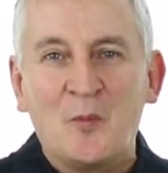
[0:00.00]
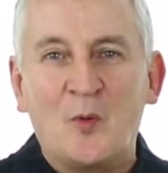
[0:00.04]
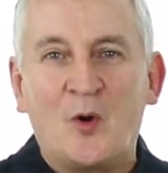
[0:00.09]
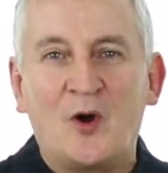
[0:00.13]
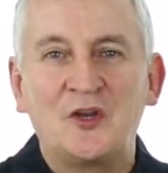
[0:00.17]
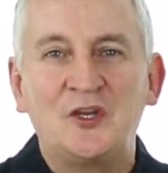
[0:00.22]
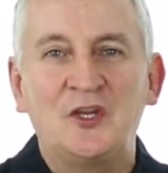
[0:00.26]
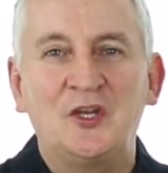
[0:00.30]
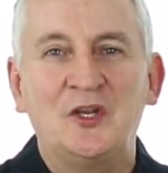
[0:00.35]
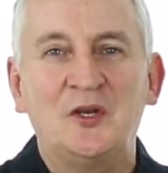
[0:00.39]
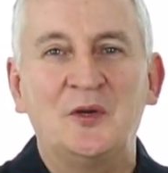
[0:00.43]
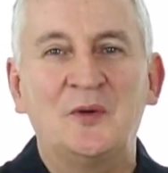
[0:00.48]

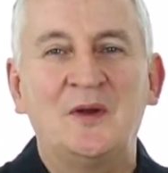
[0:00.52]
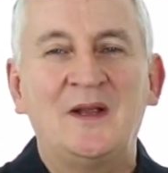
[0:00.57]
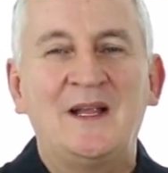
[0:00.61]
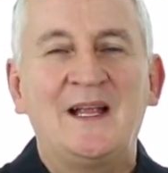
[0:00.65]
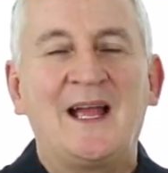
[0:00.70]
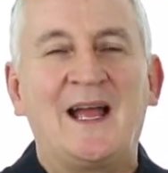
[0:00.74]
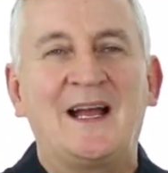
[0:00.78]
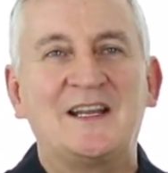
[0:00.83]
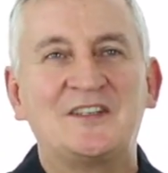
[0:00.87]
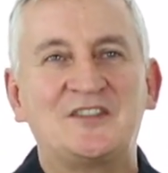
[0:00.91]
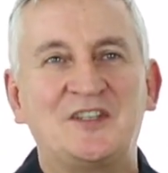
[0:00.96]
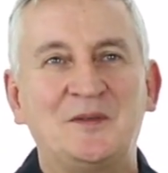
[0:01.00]
what you
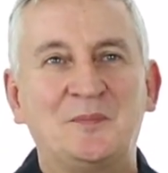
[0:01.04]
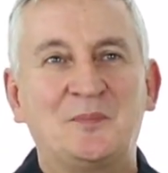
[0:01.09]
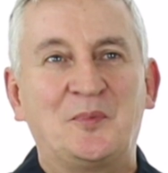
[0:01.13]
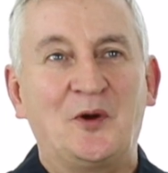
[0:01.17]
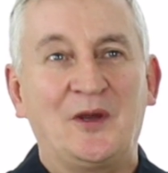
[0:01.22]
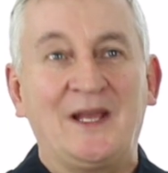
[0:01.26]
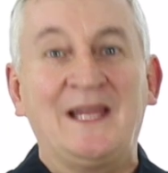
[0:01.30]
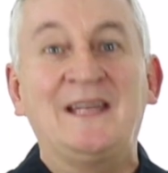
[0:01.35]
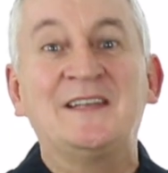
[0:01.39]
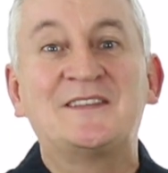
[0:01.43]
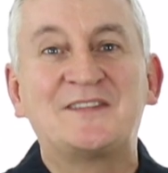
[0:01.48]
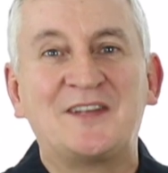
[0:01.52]
actually
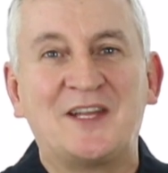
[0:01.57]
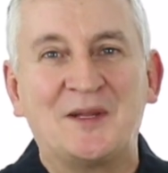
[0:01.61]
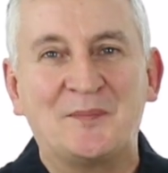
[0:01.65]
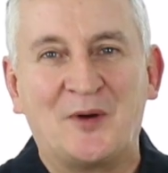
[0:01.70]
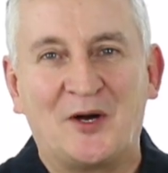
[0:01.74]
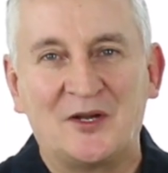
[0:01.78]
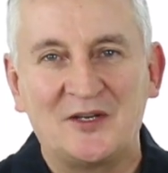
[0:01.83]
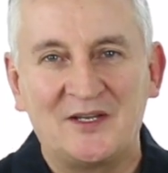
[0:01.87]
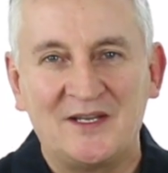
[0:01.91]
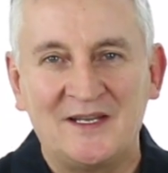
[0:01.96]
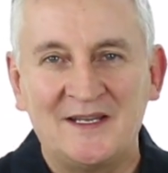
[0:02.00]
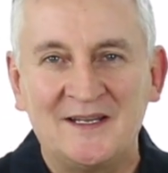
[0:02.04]
put into the
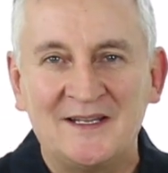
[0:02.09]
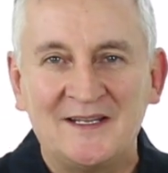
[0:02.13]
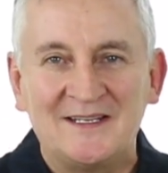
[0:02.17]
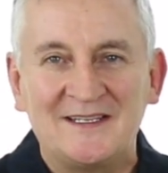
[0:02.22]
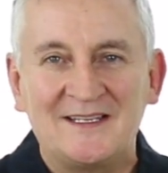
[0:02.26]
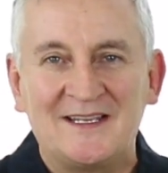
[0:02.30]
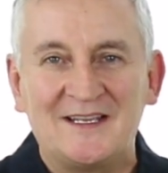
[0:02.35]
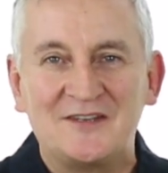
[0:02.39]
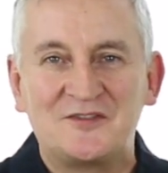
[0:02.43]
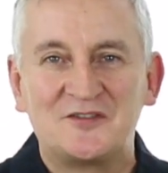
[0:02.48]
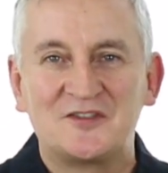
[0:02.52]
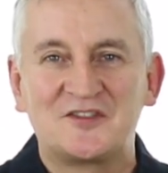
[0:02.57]
body
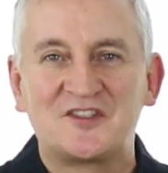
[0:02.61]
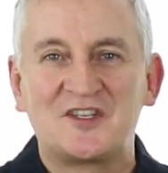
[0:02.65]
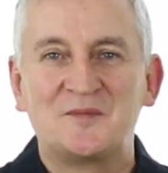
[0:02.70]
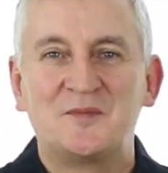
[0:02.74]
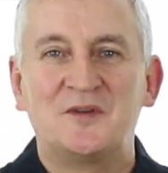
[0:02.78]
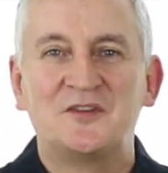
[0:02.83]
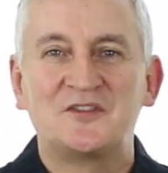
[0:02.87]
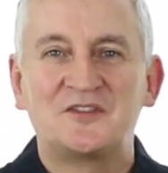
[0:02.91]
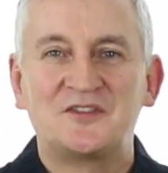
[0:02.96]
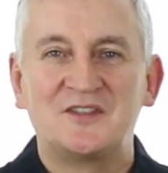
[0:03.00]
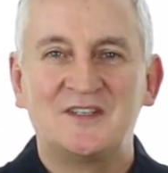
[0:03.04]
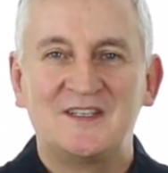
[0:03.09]
just as
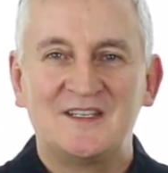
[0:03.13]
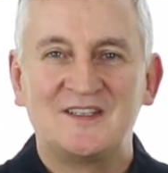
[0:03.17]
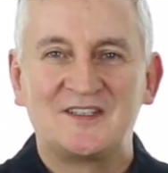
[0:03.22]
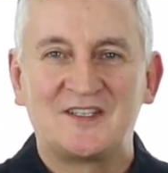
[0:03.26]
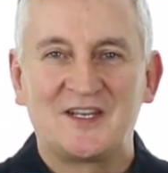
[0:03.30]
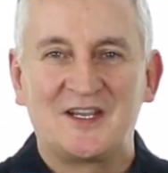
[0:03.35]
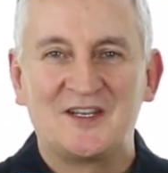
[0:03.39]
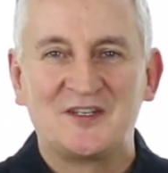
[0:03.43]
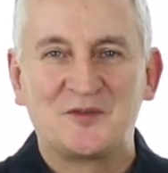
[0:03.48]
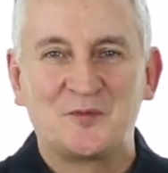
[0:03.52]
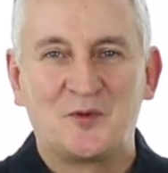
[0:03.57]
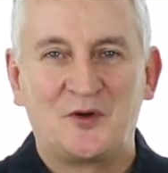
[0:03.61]
much
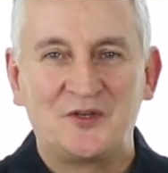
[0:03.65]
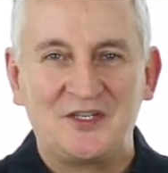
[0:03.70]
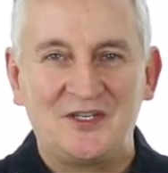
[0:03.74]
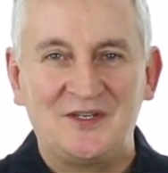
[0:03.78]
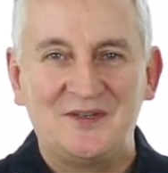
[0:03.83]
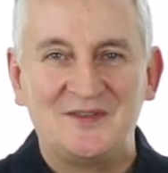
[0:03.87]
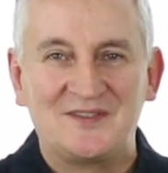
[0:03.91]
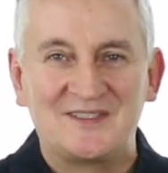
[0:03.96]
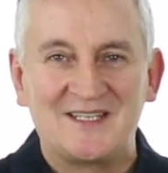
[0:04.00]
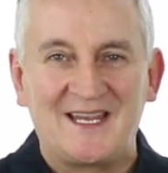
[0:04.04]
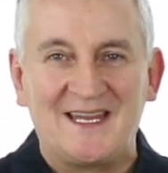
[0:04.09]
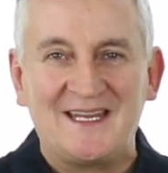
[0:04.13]
as what
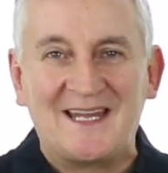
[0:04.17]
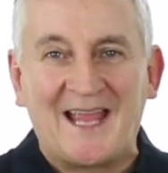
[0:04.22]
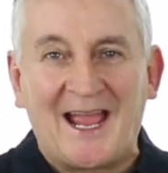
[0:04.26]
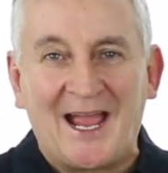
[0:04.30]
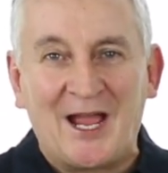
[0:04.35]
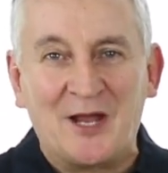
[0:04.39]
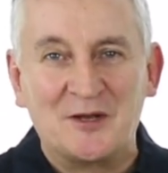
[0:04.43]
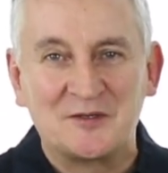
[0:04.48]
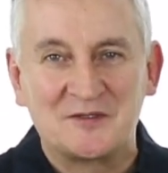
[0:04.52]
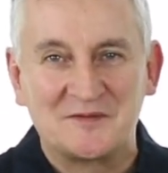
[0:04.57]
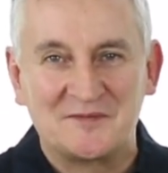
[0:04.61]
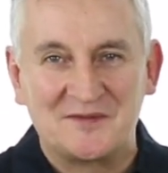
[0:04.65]
you take
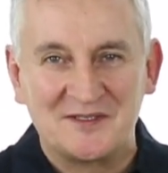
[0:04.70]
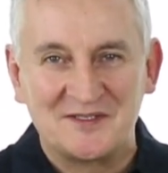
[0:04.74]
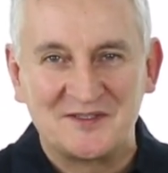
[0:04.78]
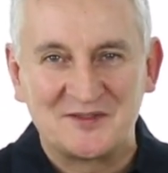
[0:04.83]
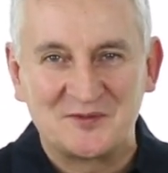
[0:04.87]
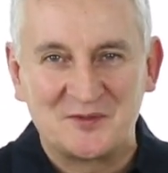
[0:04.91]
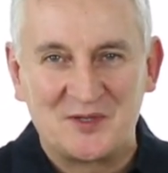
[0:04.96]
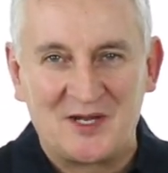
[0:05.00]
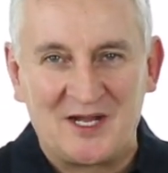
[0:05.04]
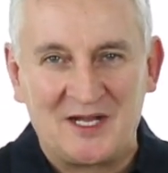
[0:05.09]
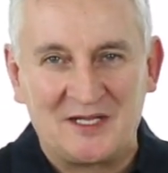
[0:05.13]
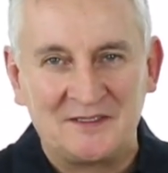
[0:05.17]
out of it
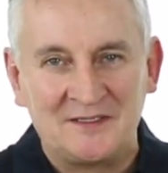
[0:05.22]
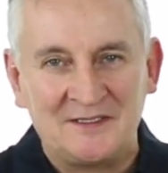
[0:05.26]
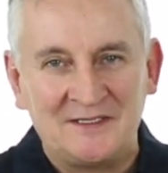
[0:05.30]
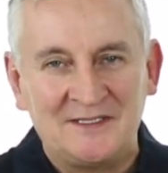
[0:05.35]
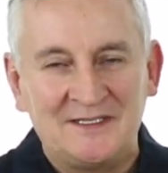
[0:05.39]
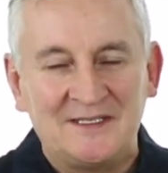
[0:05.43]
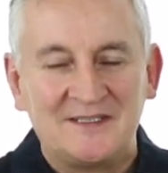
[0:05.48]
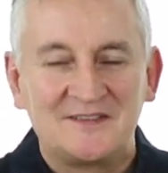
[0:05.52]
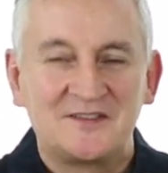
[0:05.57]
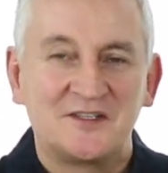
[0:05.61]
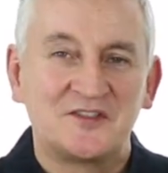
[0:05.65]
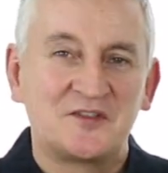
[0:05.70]
as well.
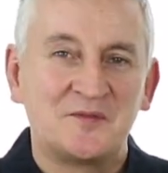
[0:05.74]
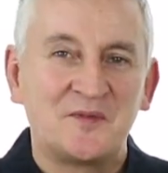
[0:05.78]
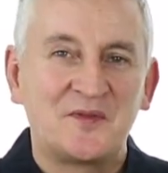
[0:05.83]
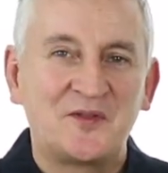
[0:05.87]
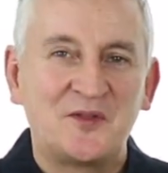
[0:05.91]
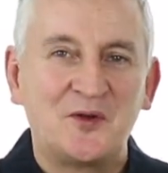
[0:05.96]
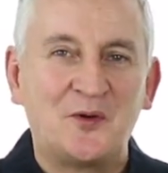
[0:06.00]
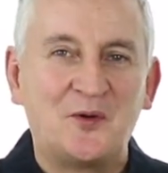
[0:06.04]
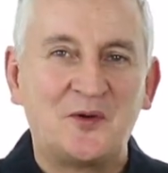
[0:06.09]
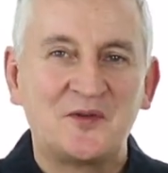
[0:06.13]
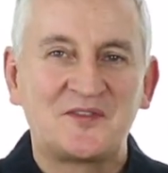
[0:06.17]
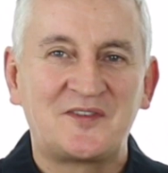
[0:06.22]
So some
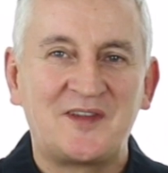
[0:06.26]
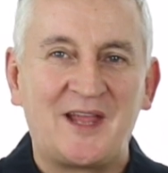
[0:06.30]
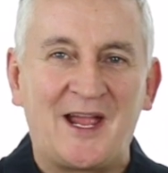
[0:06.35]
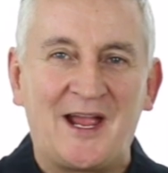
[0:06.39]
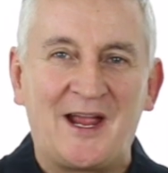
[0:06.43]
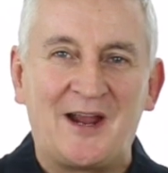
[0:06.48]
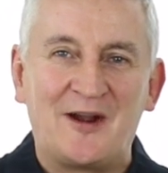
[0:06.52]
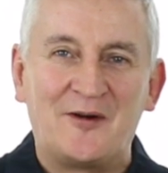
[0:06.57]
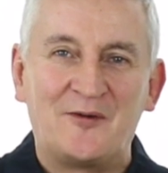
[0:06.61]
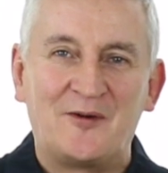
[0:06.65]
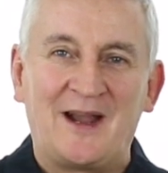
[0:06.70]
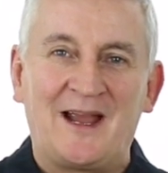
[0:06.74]
thoughts
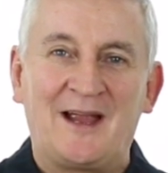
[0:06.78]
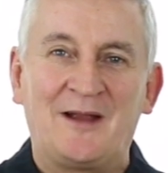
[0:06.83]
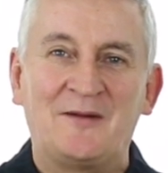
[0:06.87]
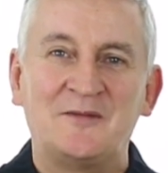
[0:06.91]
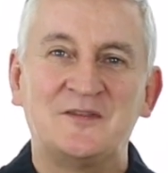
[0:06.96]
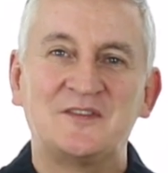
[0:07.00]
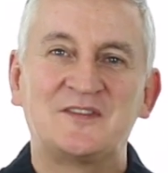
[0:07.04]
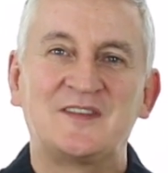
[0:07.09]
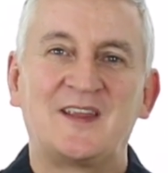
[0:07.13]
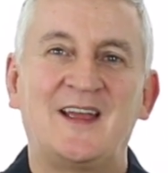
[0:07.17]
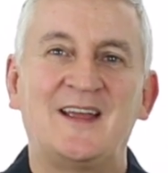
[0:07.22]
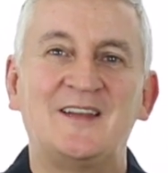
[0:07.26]
there
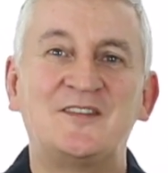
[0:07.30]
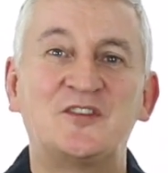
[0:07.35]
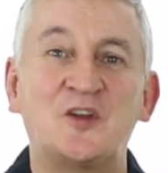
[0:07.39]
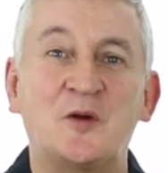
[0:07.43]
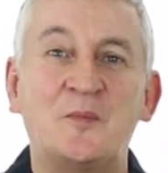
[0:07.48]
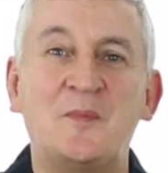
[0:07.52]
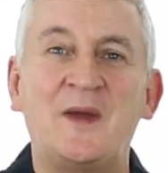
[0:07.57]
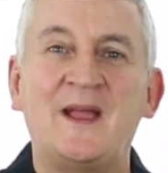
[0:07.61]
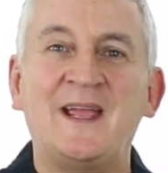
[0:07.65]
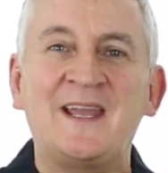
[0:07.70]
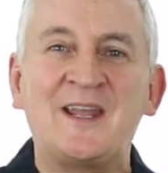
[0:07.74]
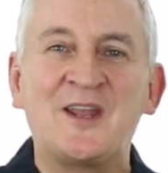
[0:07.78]
around
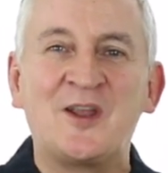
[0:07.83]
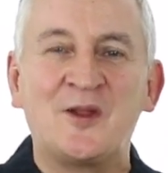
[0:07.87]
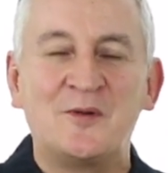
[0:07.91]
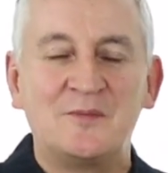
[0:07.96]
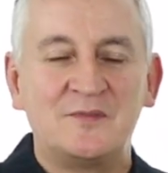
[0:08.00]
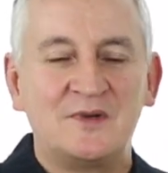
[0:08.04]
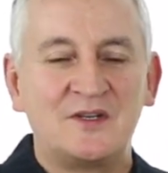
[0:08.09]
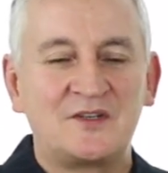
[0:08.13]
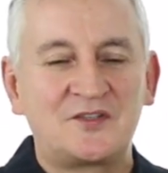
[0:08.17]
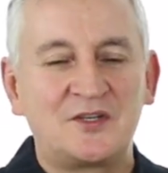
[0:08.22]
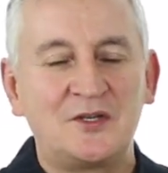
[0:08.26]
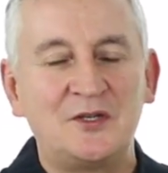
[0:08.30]
domain
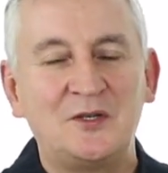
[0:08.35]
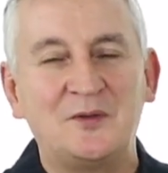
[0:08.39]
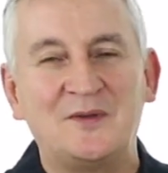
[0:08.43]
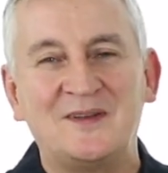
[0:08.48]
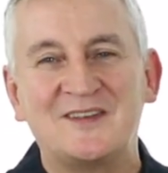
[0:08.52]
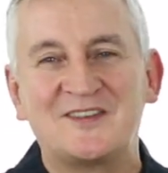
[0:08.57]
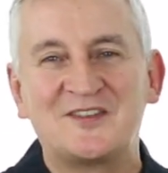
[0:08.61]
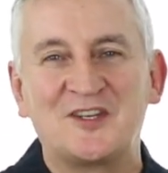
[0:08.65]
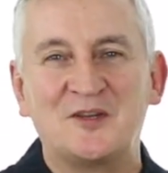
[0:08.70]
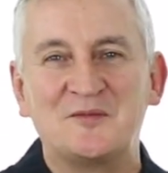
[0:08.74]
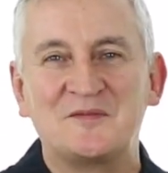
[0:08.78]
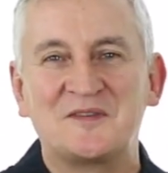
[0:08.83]
number 2
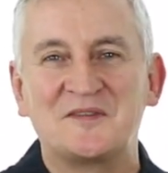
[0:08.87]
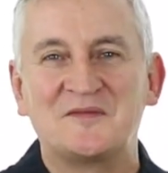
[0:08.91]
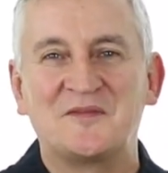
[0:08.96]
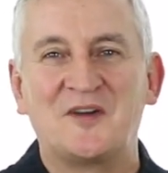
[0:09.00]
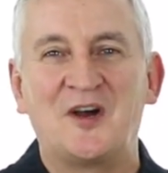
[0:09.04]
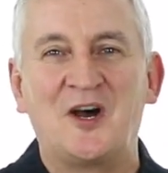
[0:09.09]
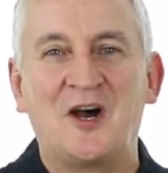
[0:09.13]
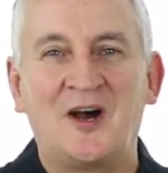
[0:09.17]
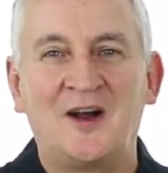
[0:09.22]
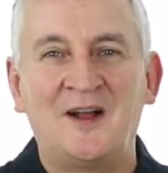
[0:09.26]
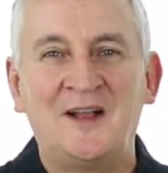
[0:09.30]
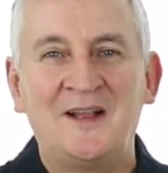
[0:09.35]
in terms of
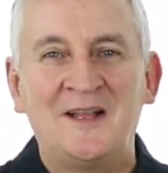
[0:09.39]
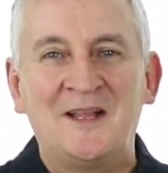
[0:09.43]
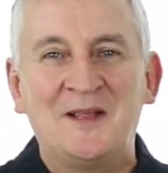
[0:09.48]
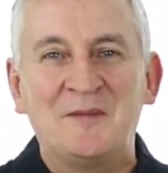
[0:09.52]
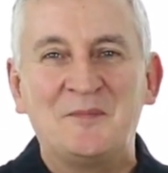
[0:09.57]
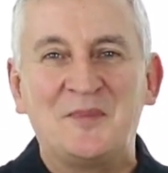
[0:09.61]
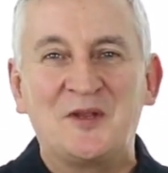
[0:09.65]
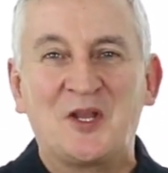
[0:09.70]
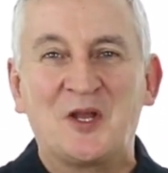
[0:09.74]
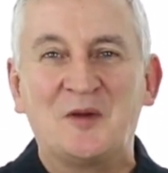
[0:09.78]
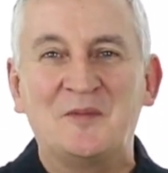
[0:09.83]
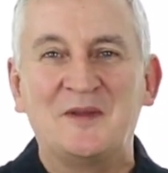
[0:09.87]
our
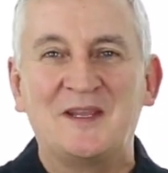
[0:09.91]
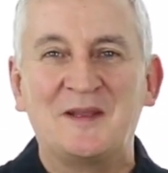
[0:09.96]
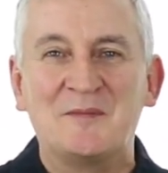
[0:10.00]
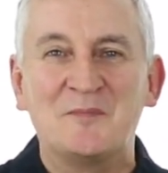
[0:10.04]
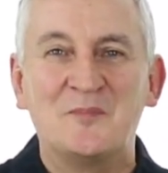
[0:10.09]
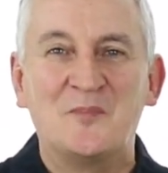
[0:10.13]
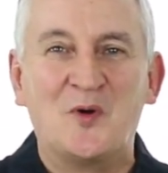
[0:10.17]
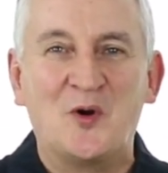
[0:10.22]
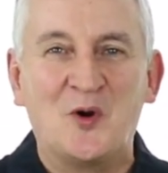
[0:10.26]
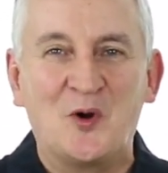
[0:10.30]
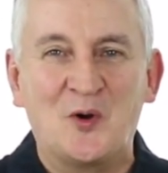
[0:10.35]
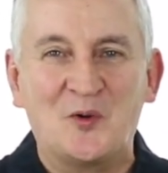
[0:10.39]
becoming
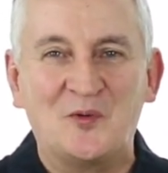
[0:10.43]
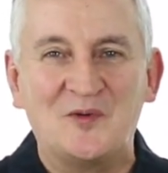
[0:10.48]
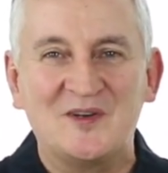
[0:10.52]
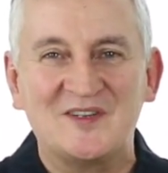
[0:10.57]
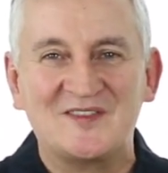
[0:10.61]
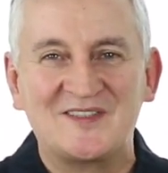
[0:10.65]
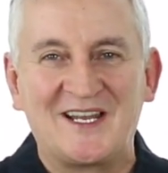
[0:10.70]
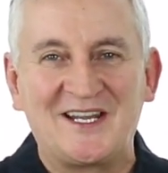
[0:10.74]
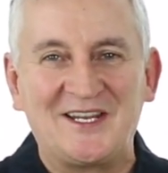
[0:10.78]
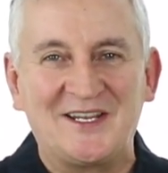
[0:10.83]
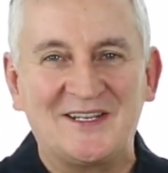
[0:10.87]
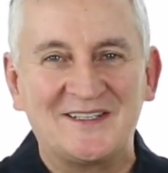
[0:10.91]
more
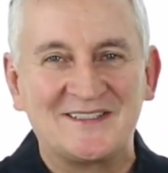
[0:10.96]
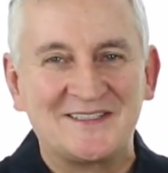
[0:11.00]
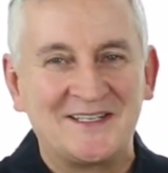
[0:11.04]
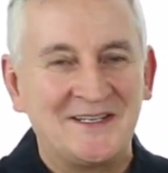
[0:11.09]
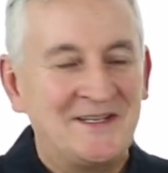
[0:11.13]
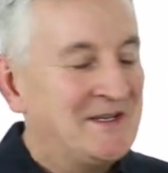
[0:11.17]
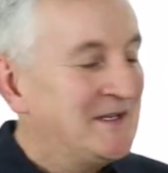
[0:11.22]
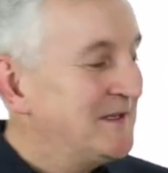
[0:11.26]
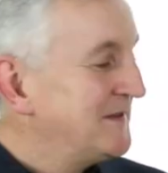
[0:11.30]
resilient.